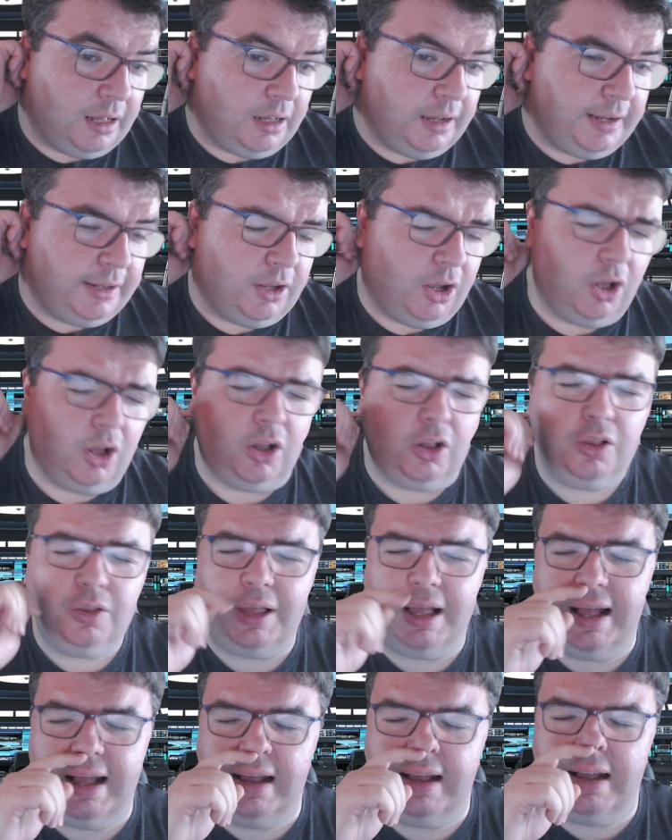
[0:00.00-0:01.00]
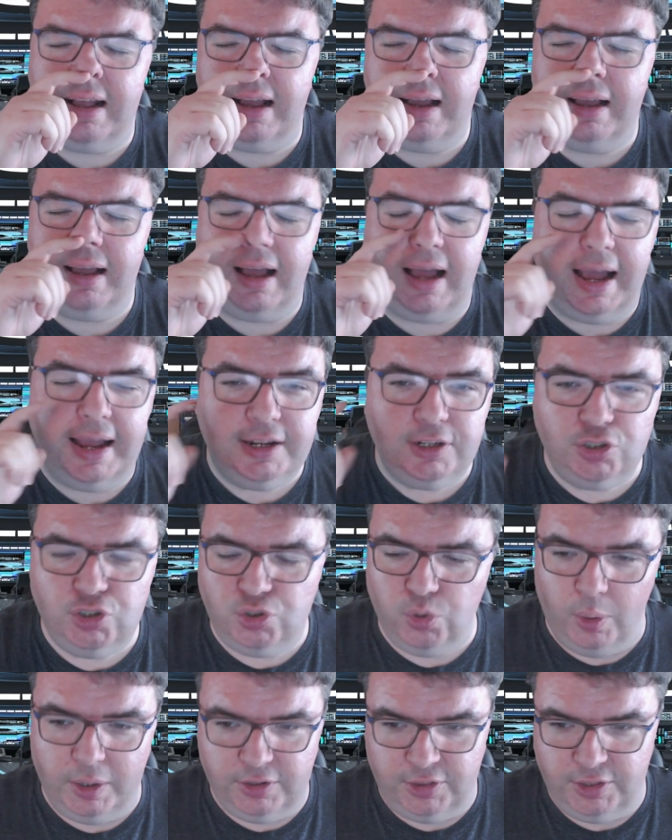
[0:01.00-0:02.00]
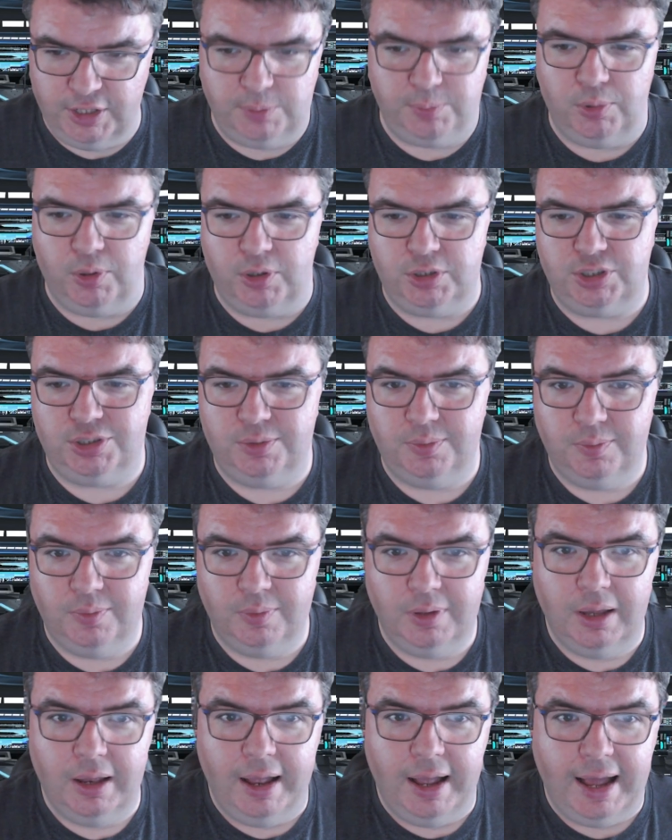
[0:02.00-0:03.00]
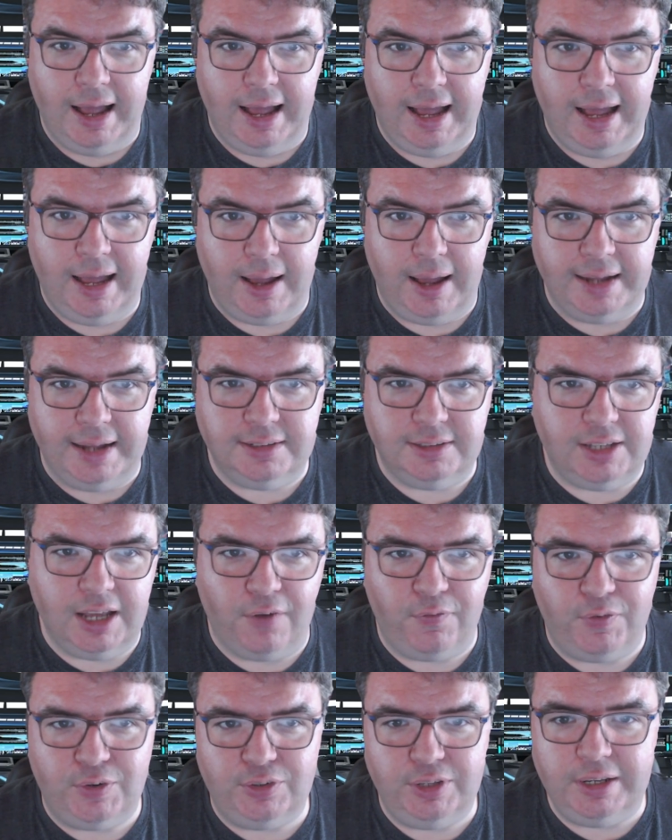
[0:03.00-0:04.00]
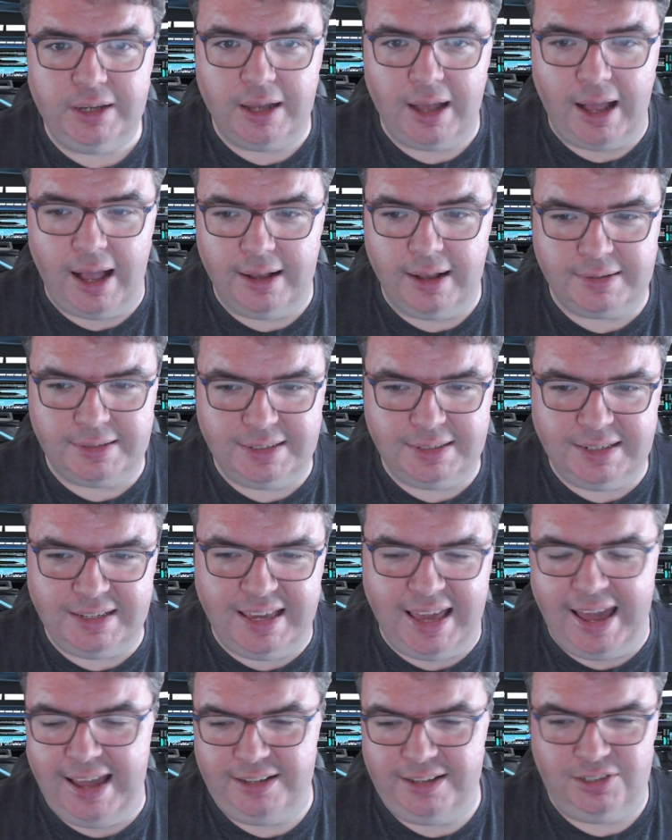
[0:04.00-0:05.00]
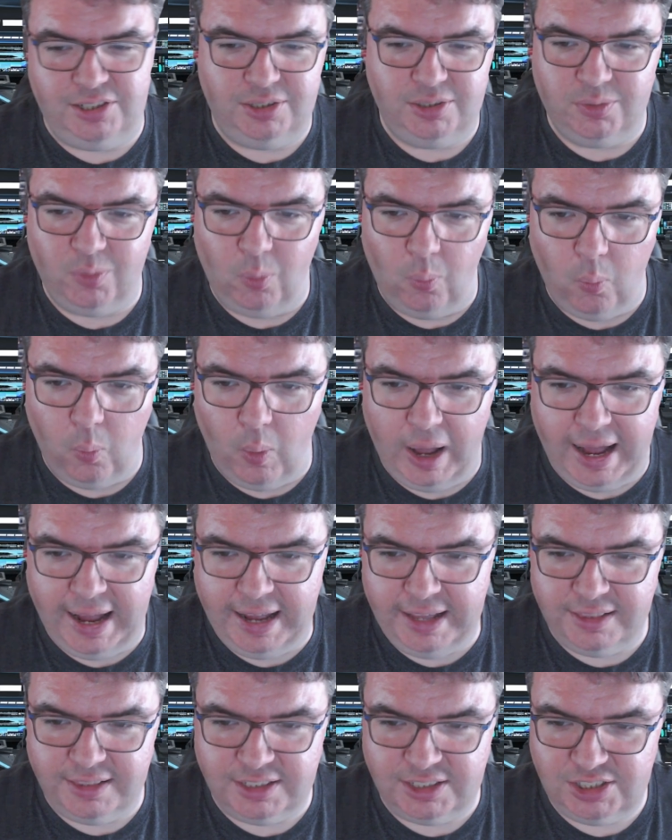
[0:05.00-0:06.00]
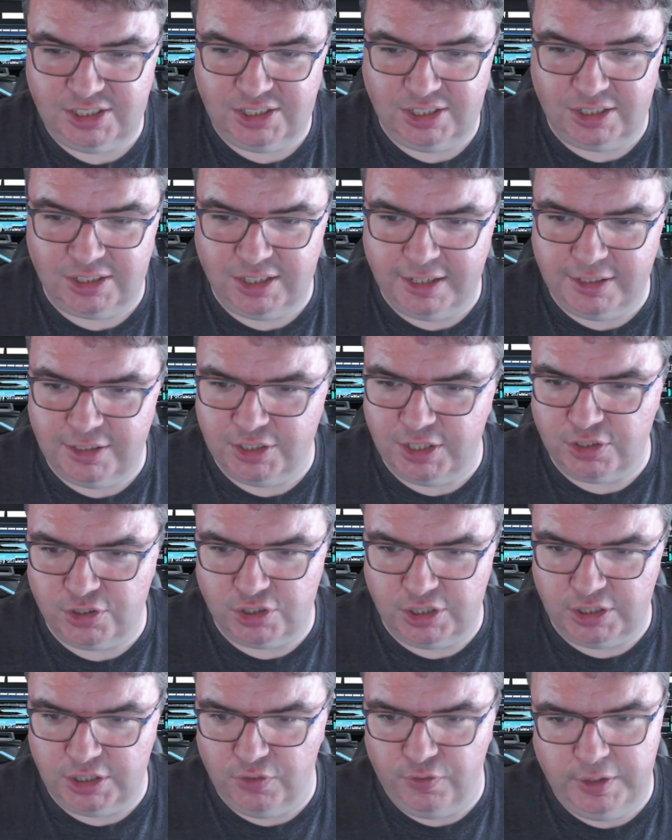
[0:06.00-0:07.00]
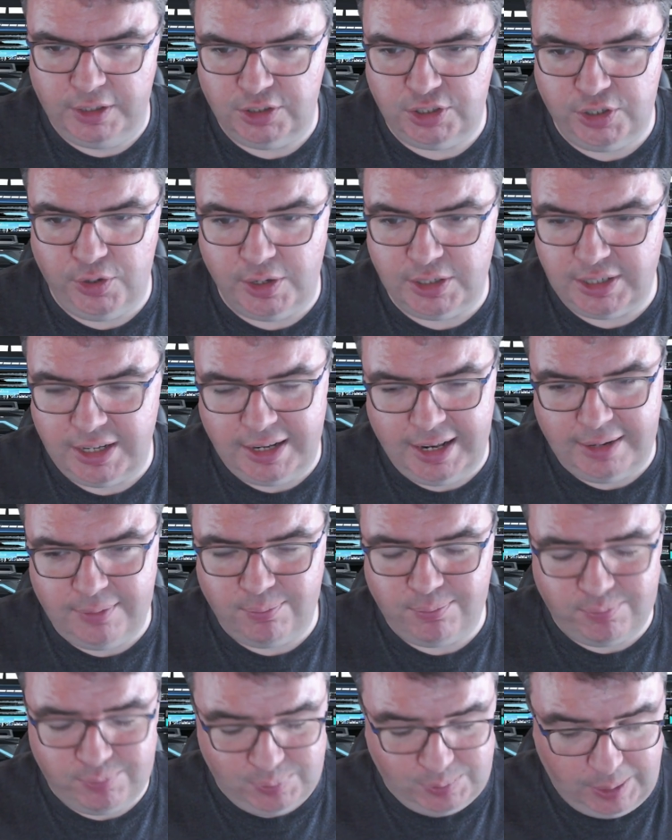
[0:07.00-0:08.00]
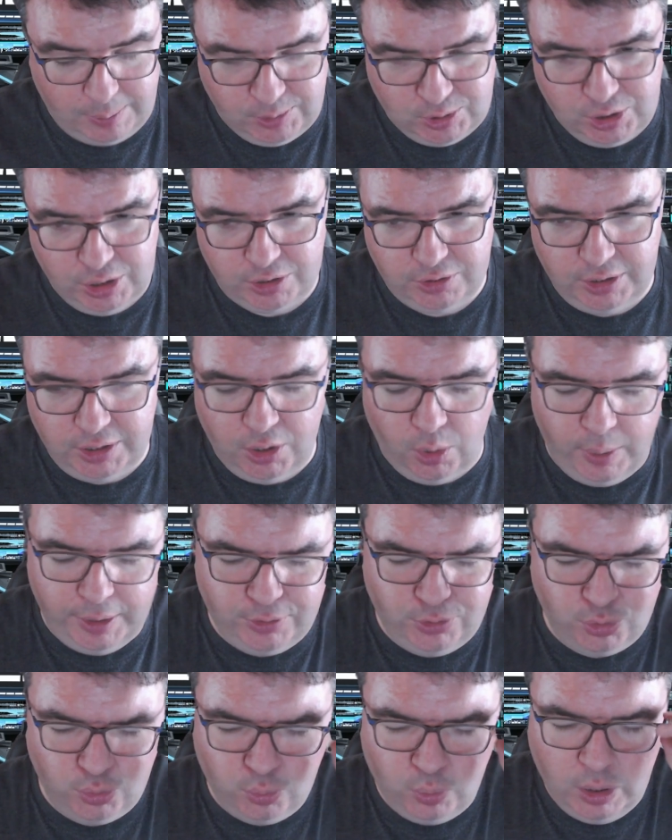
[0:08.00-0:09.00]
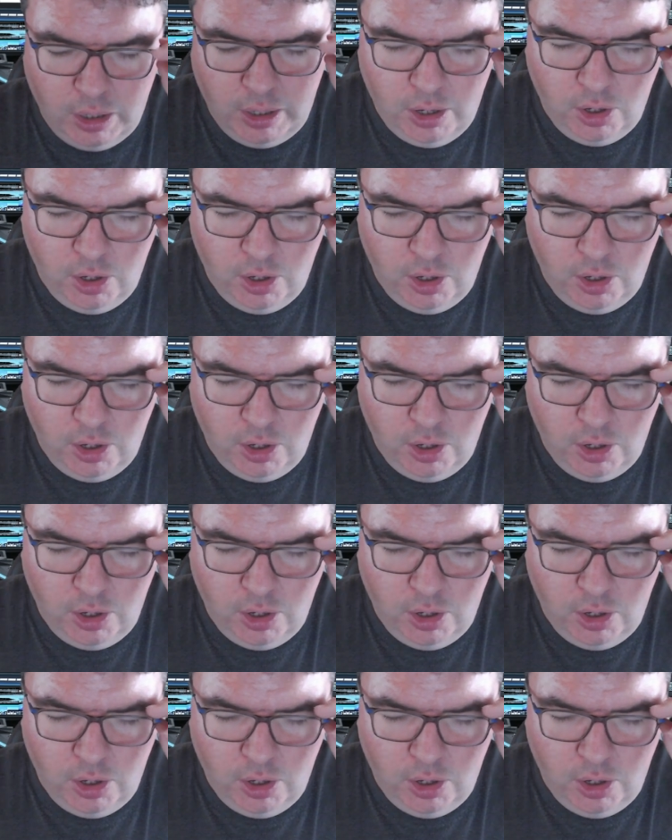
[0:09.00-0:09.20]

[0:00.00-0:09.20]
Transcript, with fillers: In all, I enjoyed these books. Uh, I definitely get why this has led to such a significant series, and I, I'm certainly going to,